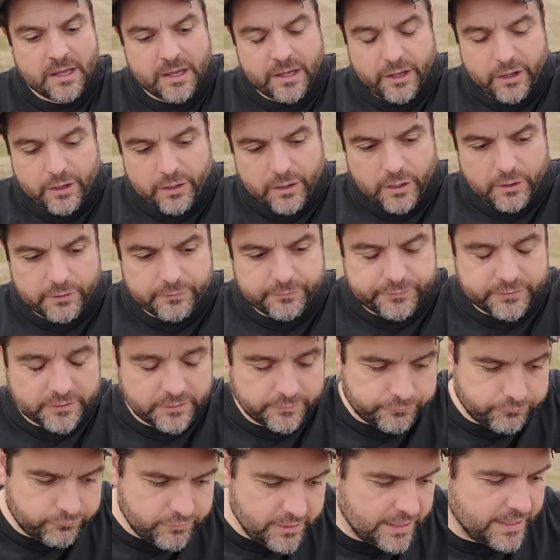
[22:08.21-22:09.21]

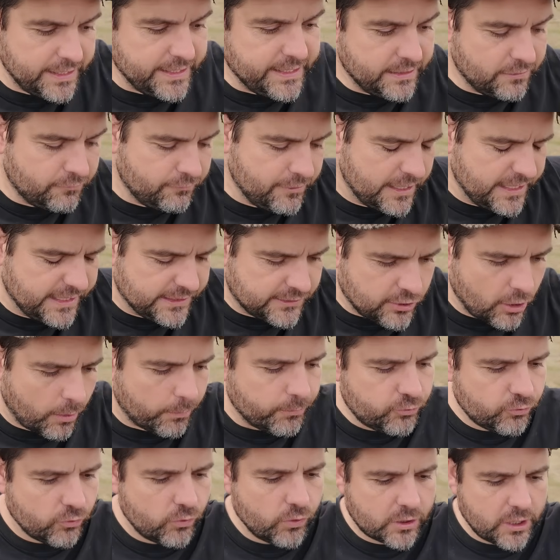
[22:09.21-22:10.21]
of really, really
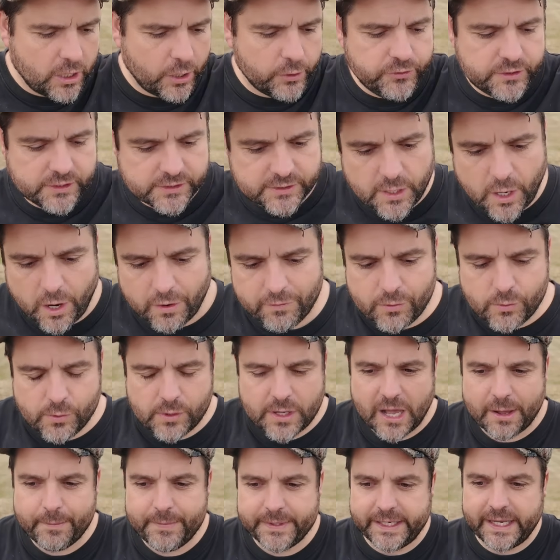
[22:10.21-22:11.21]
top draw coaches that are all
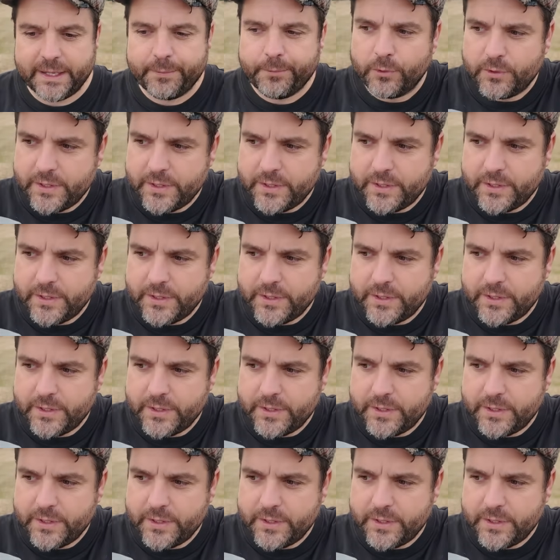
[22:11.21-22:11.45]
coming in,